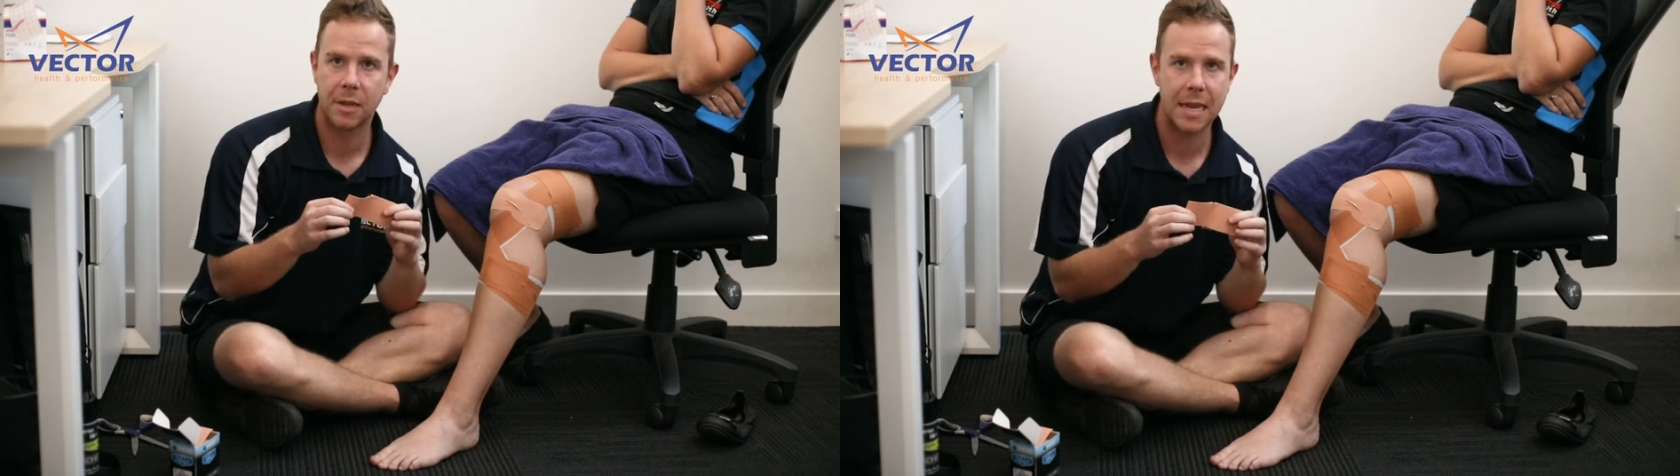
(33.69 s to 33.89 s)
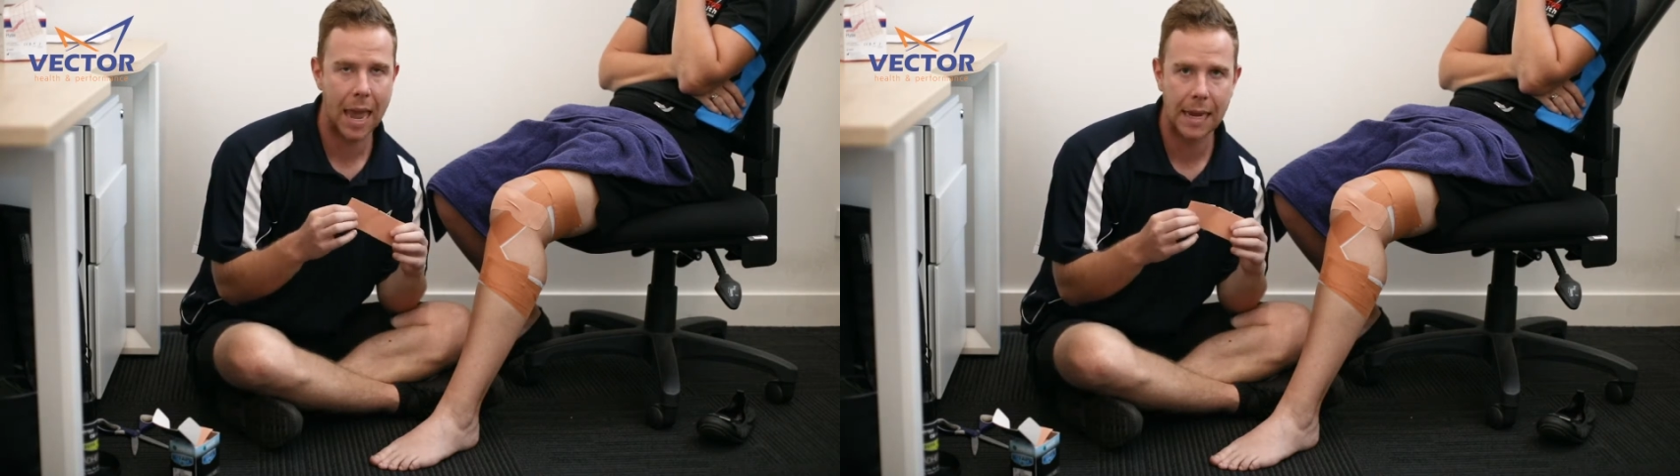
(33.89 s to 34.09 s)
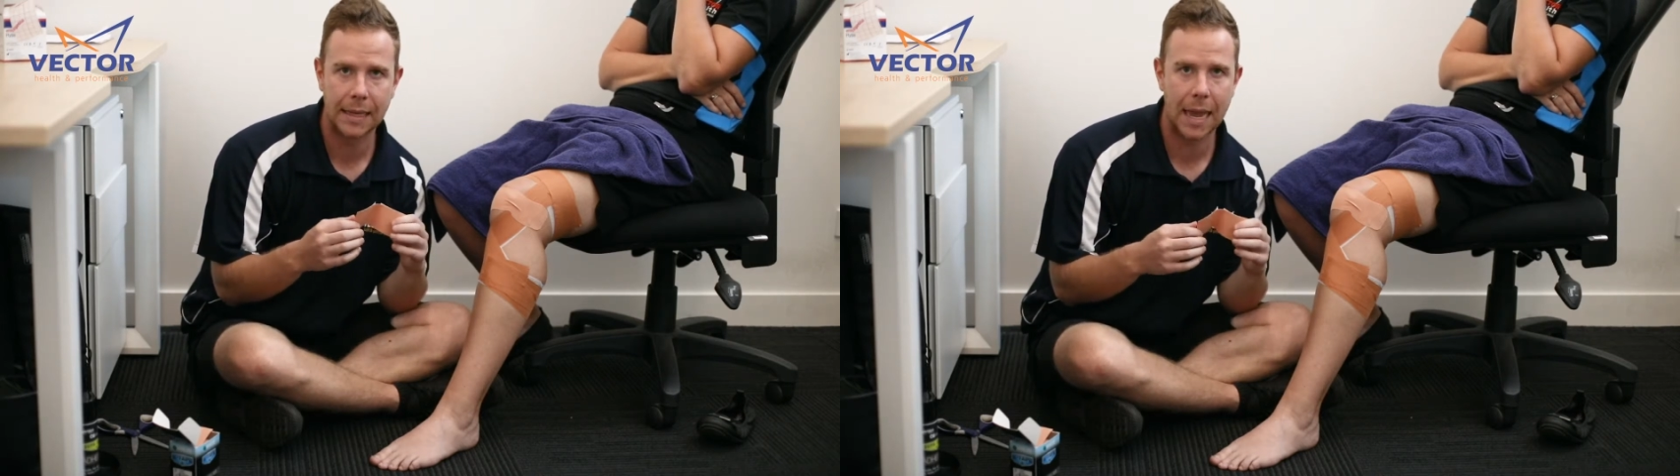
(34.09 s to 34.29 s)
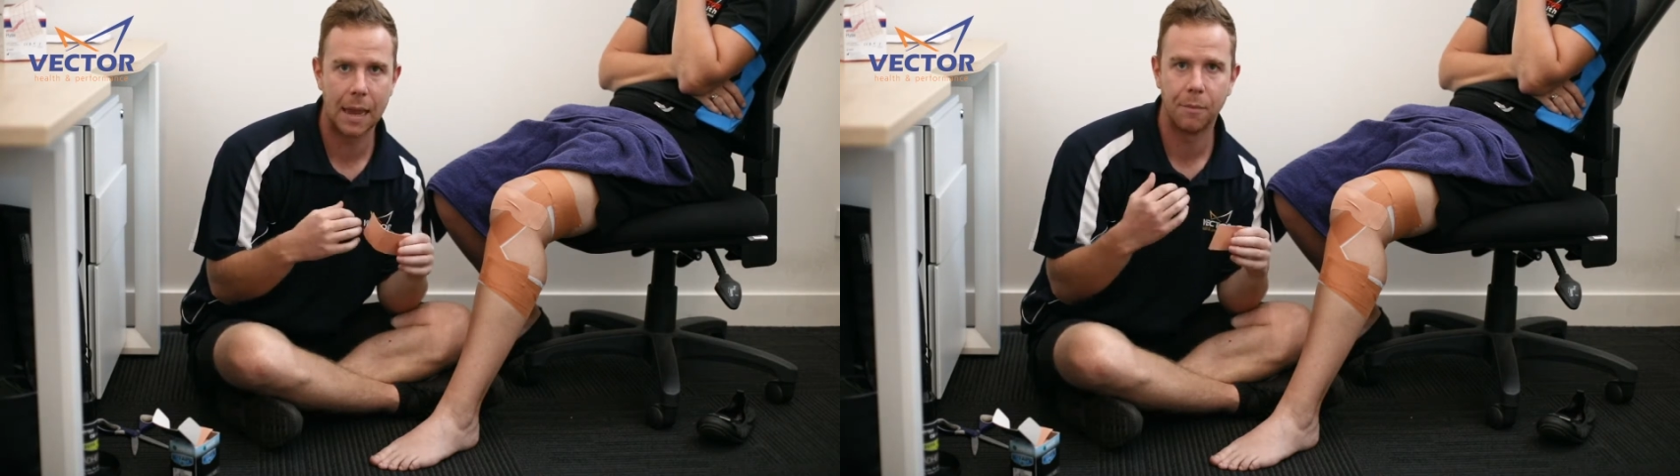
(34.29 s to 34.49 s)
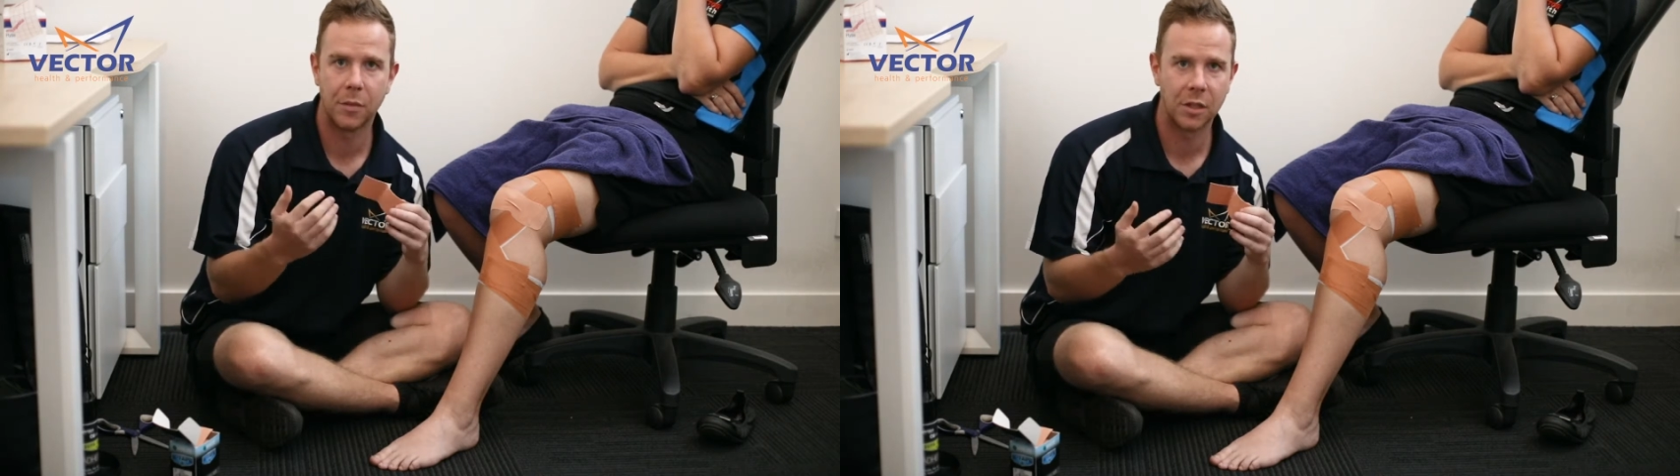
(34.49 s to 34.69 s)

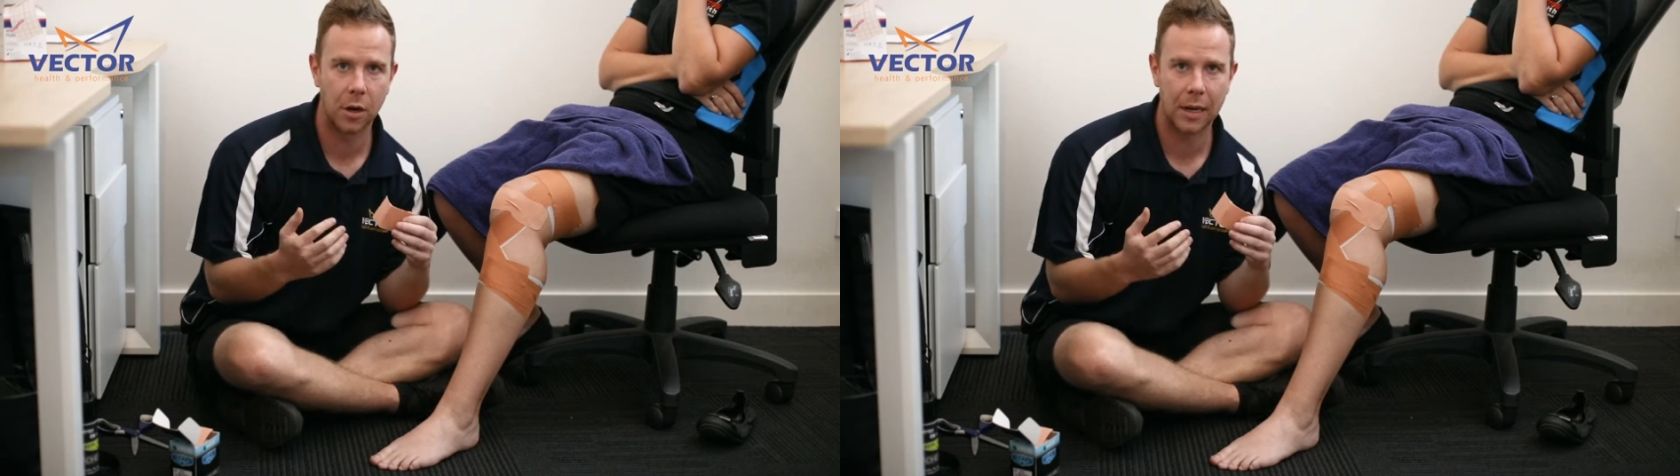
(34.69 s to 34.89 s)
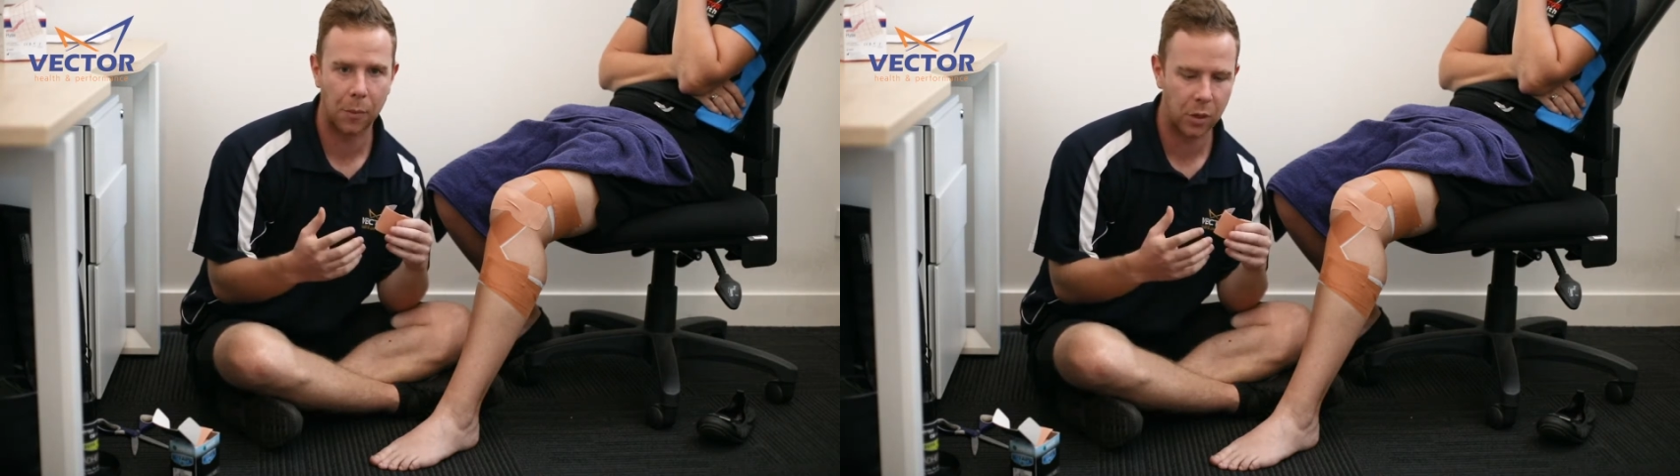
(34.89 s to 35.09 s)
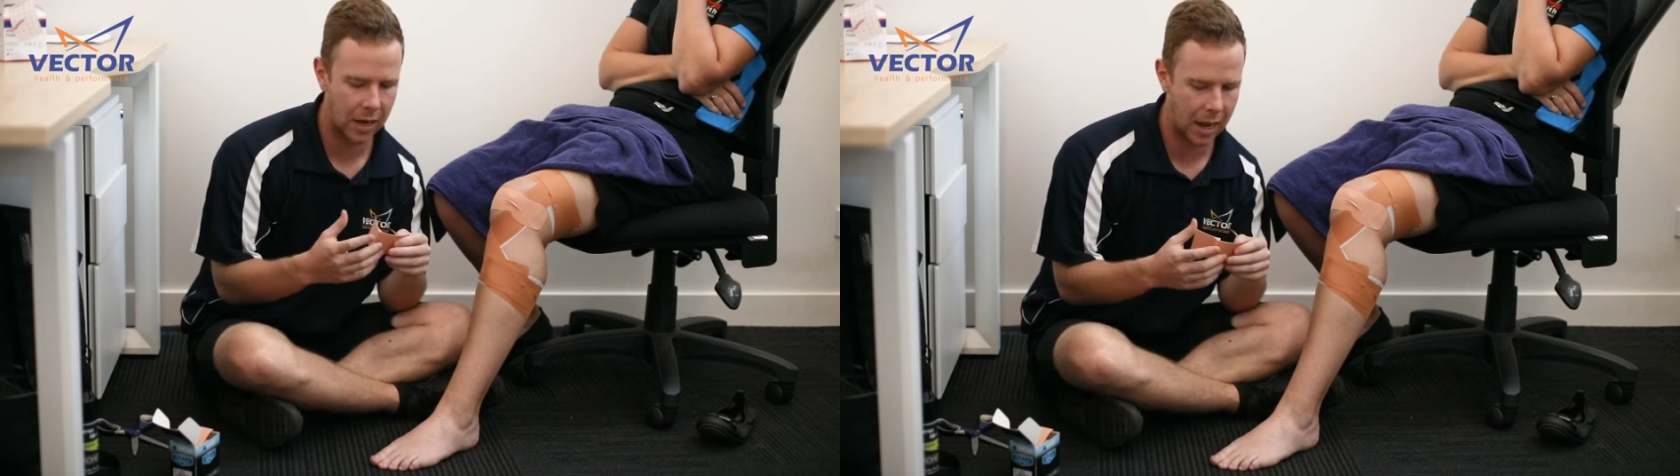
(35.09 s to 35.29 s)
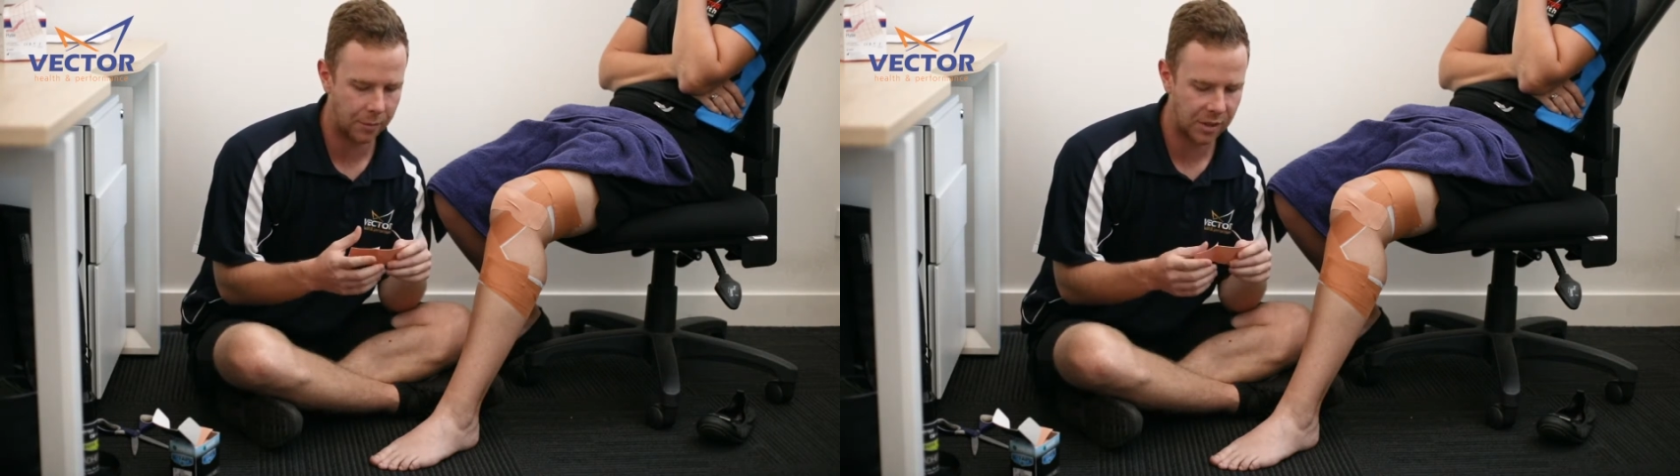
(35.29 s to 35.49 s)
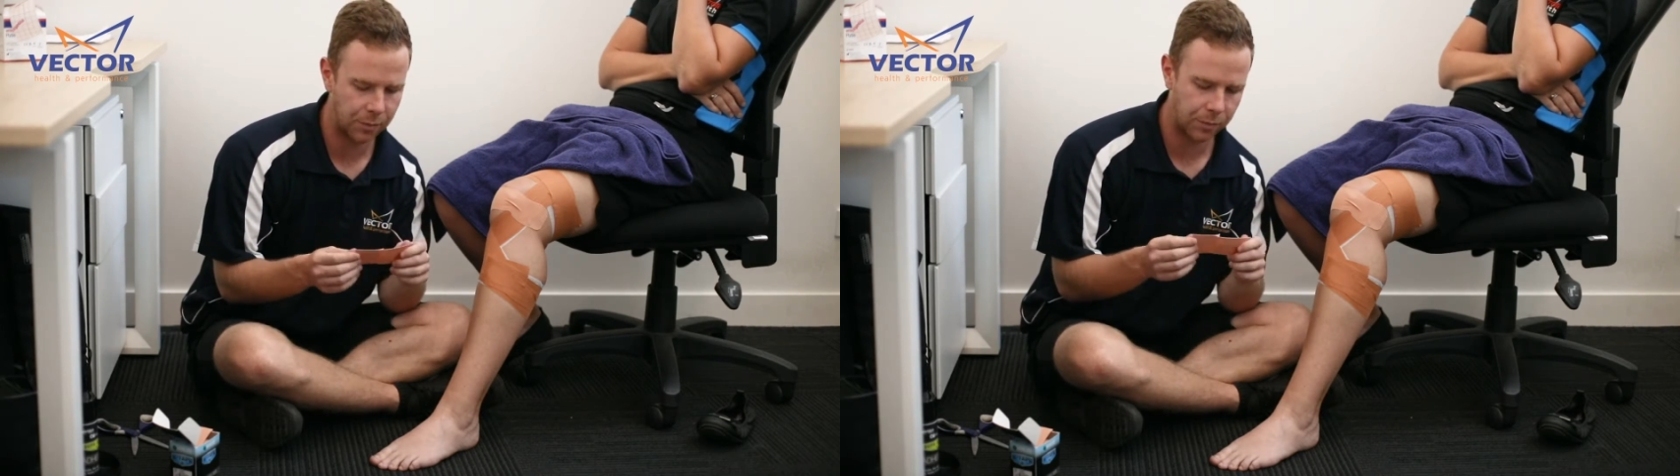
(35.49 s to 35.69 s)
K-tape. It's got a couple of
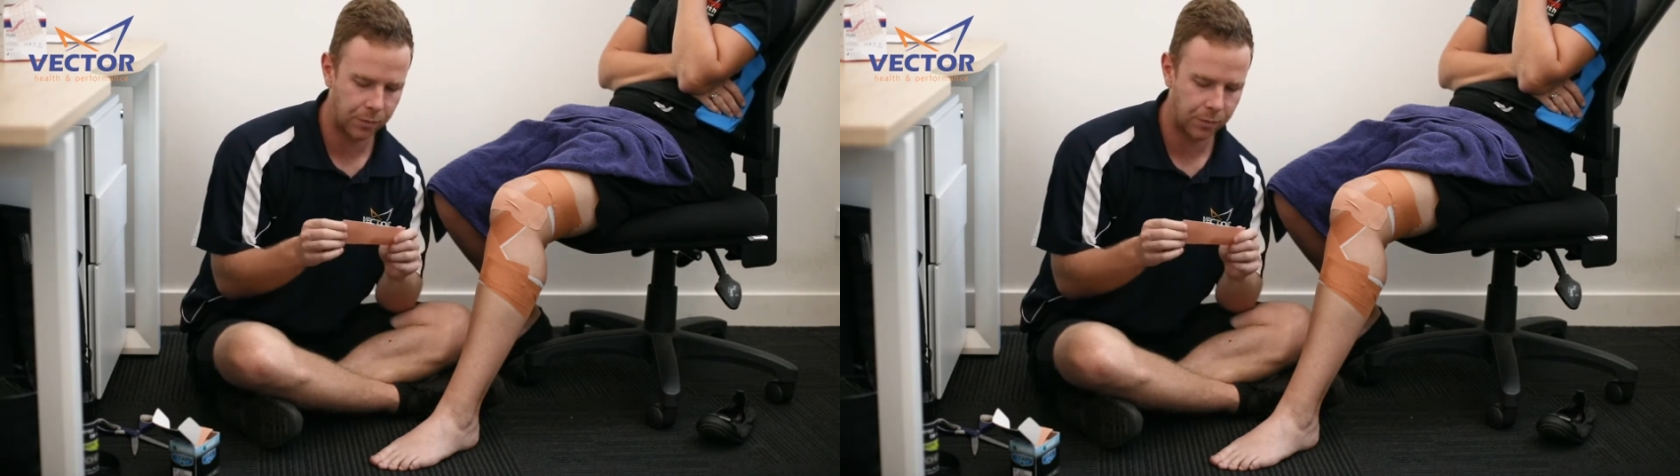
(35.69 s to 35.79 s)
names.